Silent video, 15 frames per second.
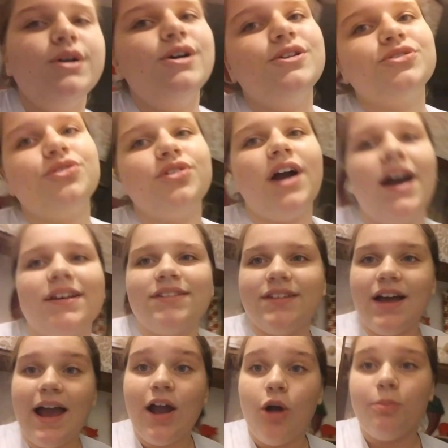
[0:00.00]
So, you guys,
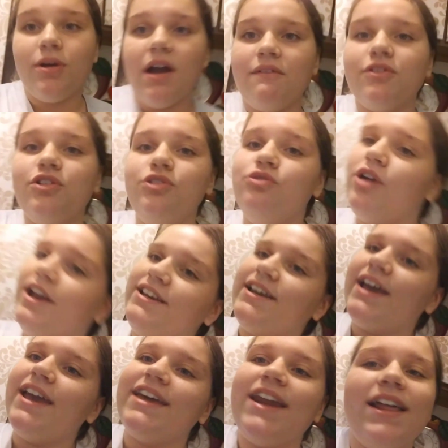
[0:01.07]
I hope you have a great
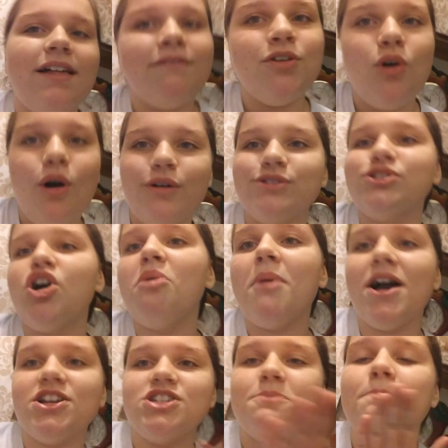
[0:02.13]
night, and I love you all so
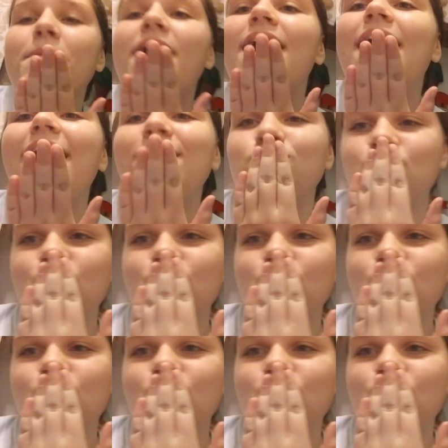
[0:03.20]
much. Bye!